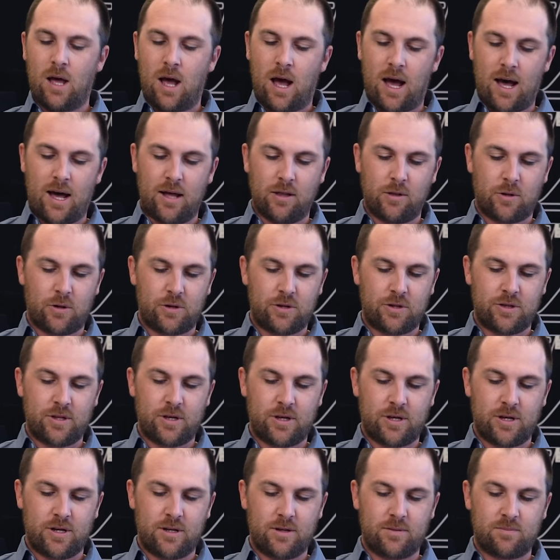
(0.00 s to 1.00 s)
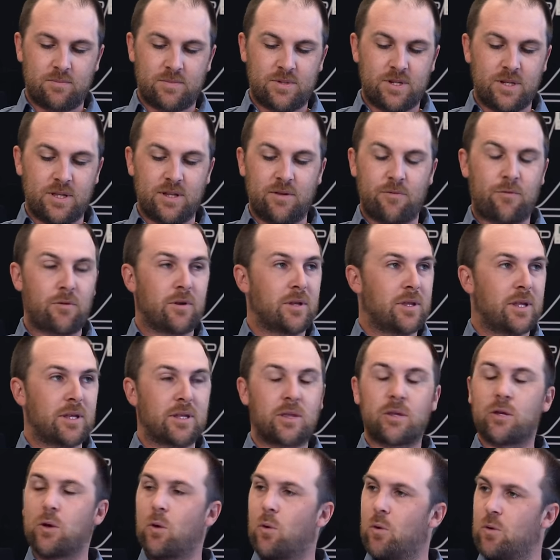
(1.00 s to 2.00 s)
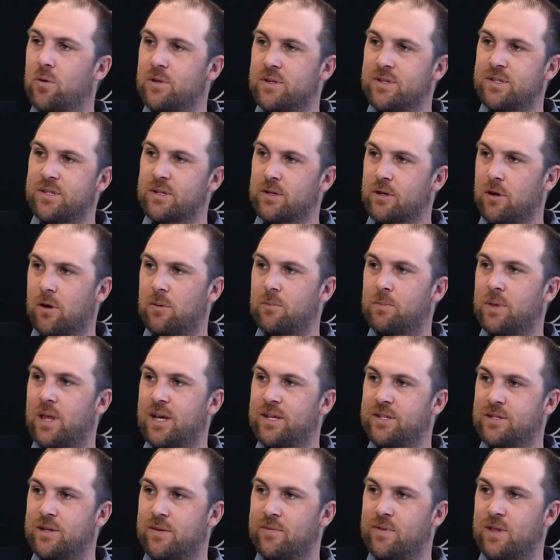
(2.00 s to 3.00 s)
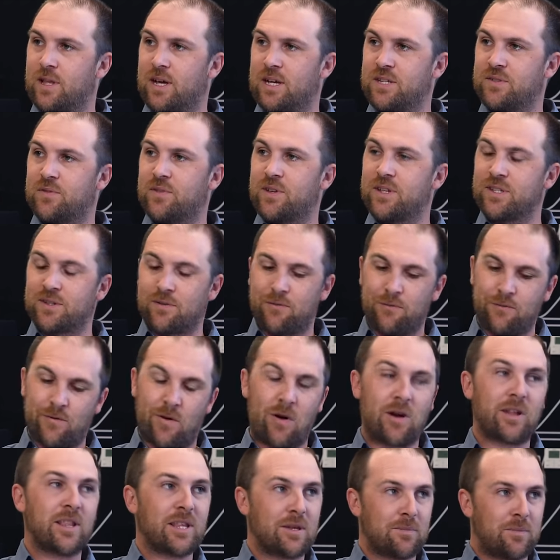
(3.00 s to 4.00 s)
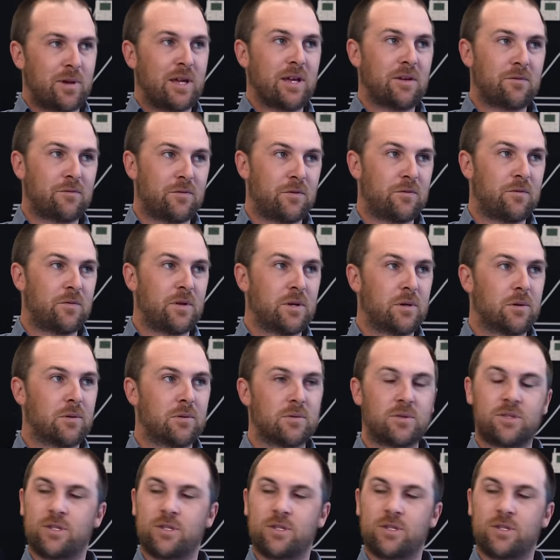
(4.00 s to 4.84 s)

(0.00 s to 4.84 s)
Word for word: a lot of the delivery, like the orders that got placed over the last few years, are finally being fulfilled.